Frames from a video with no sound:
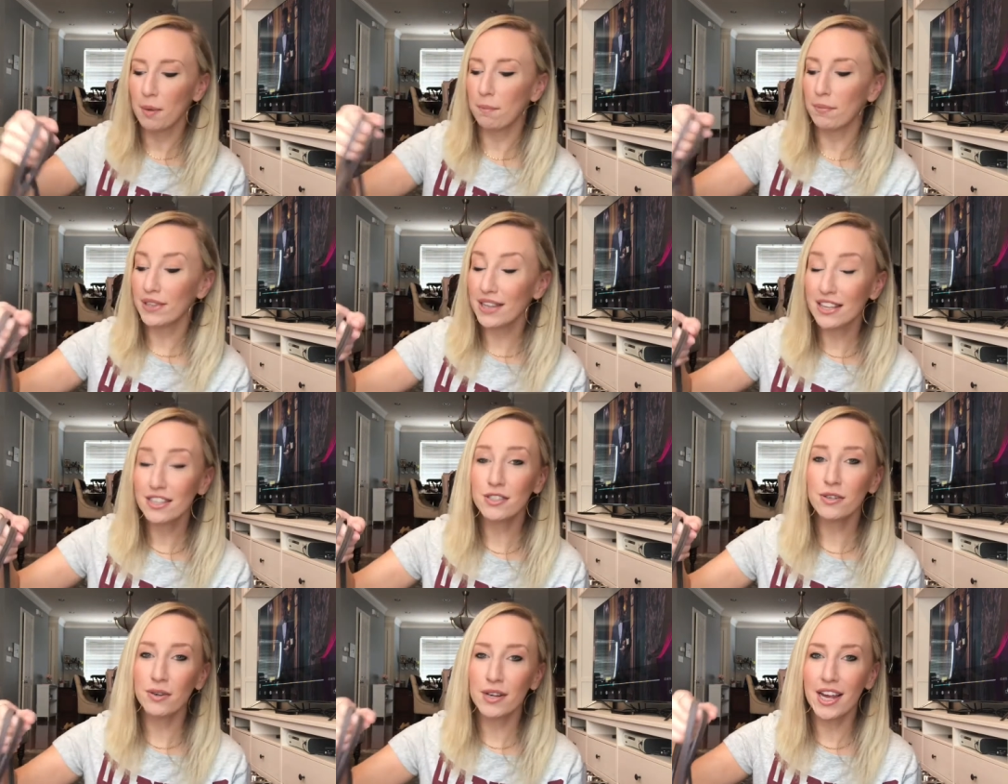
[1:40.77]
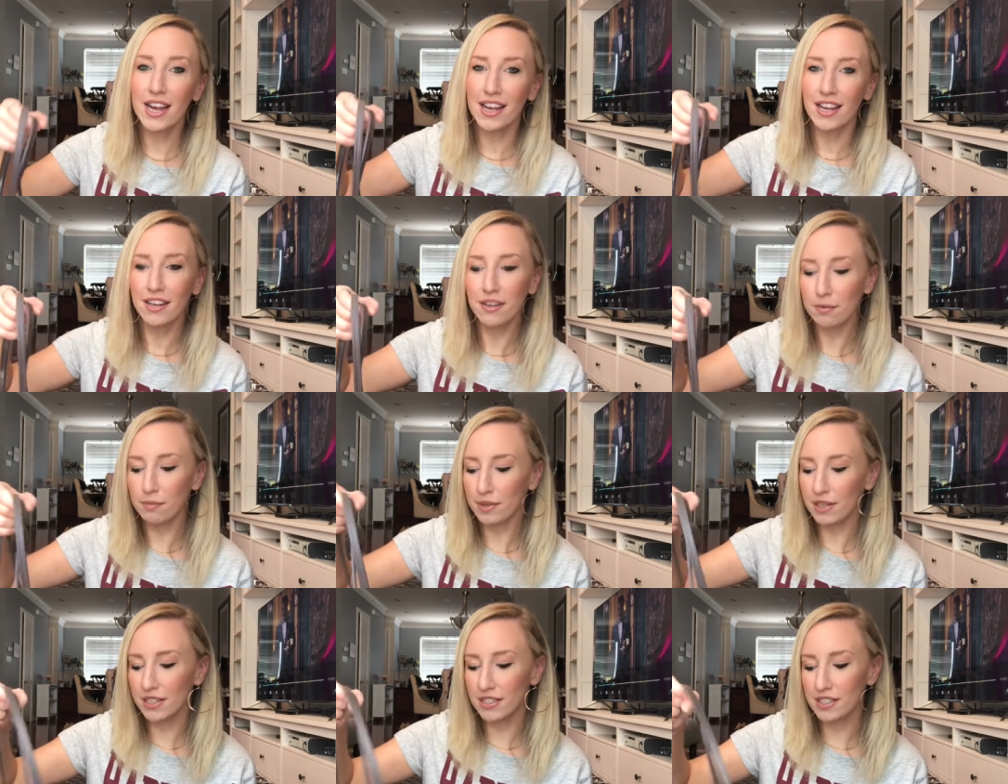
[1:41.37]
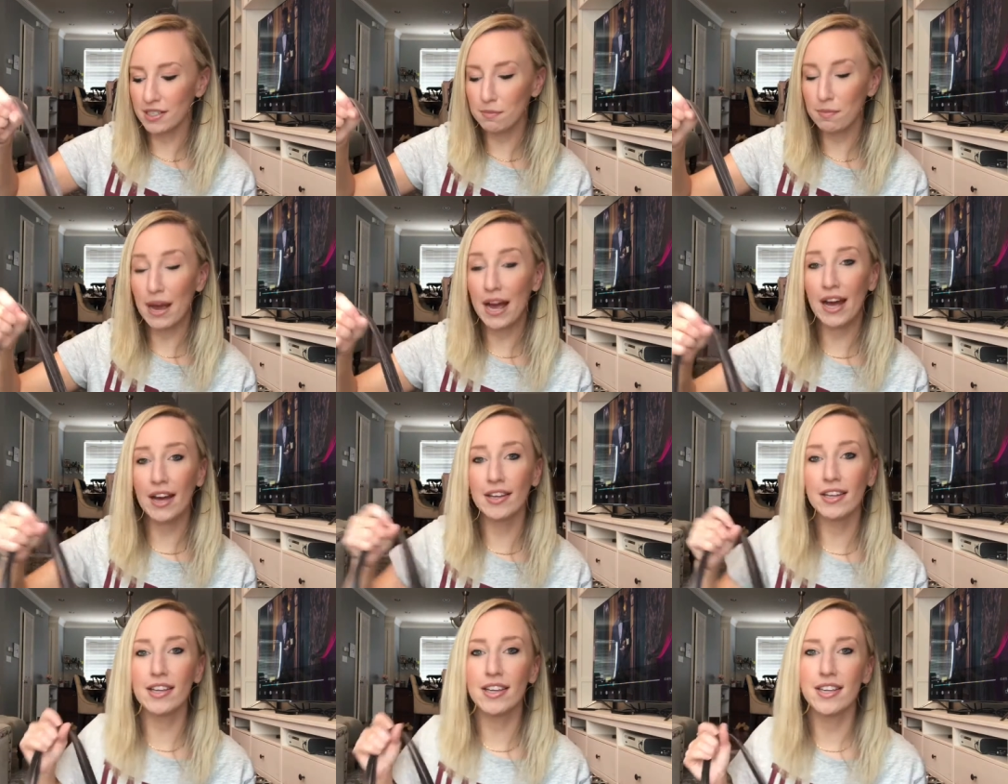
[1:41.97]
but that's okay because this
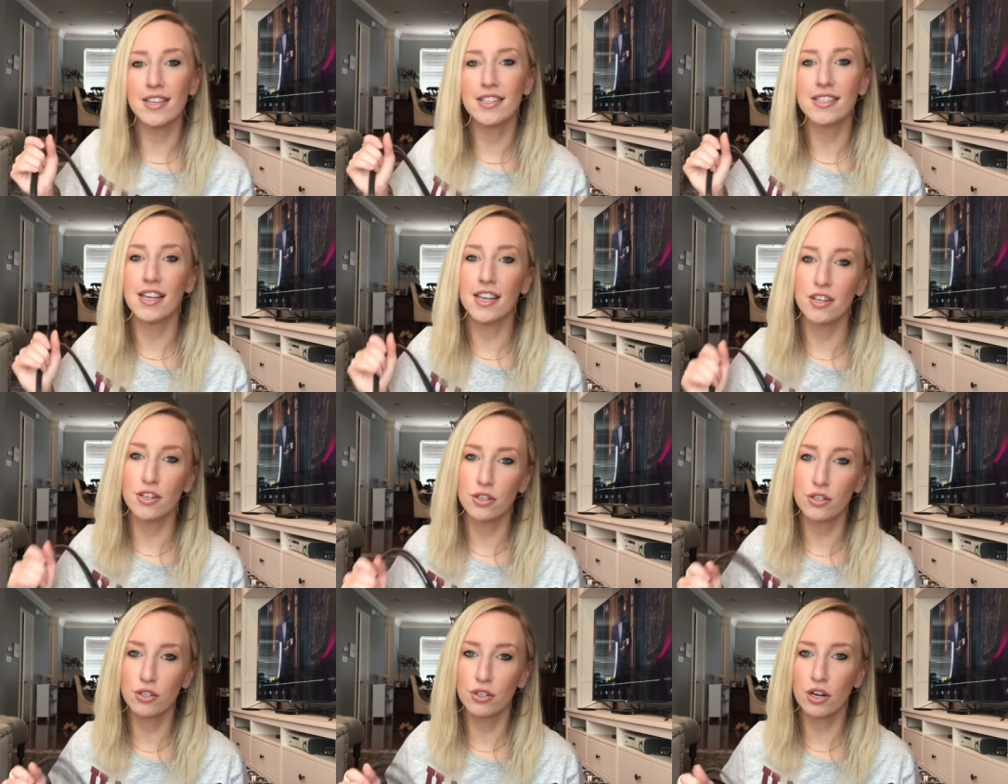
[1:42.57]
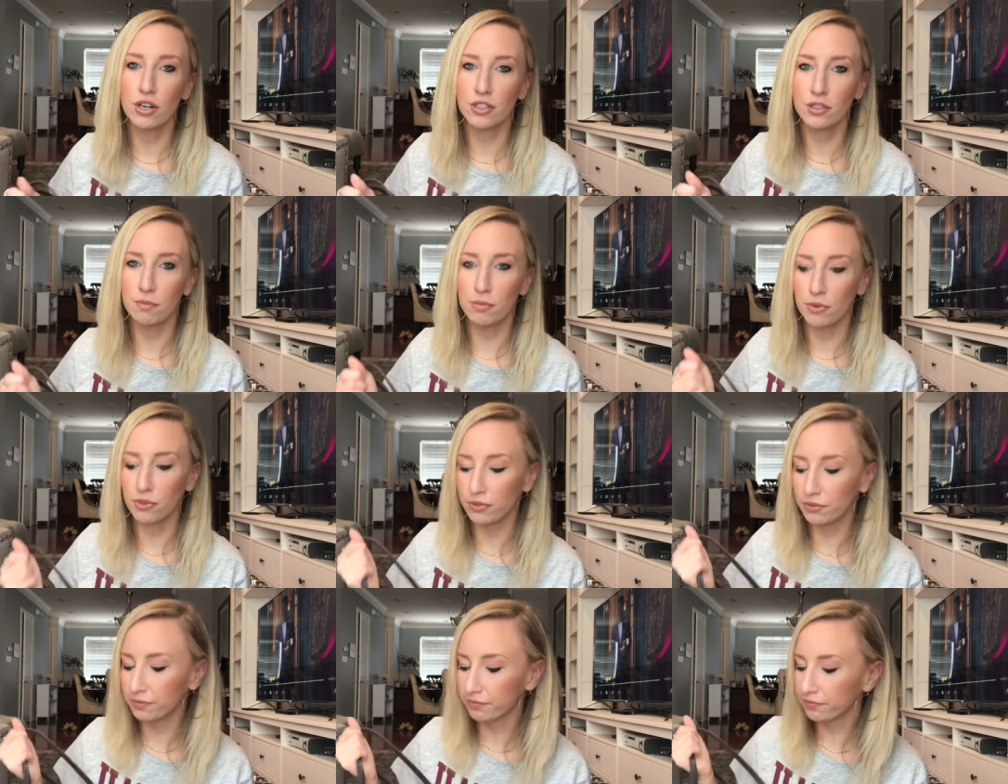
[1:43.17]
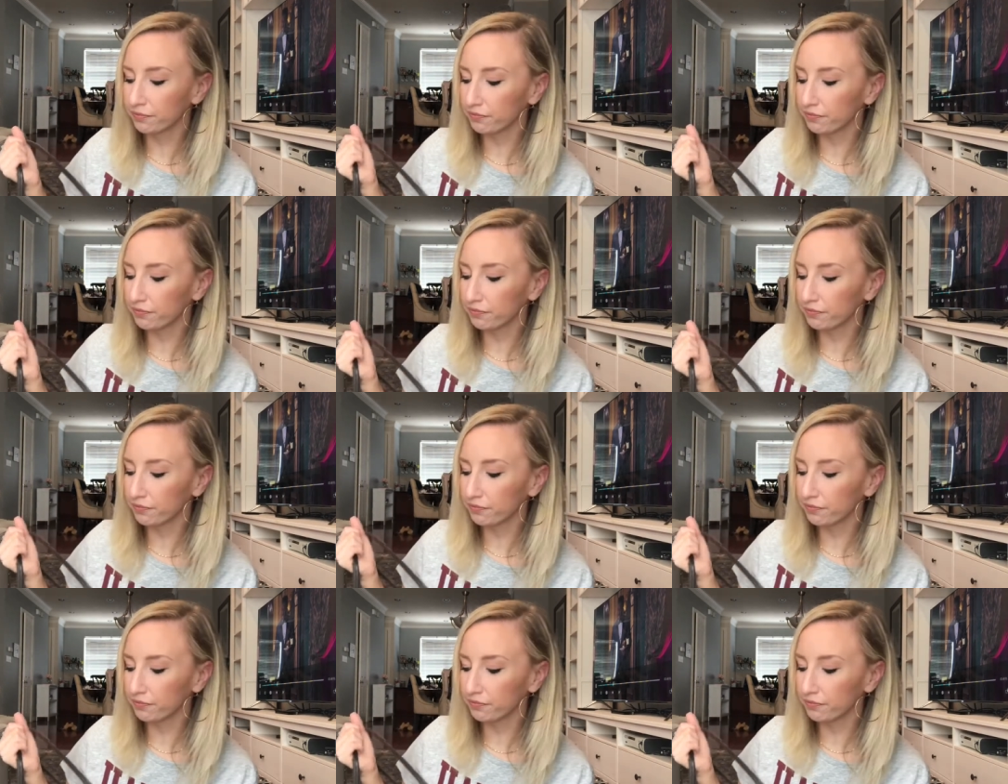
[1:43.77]
bag is indestructible.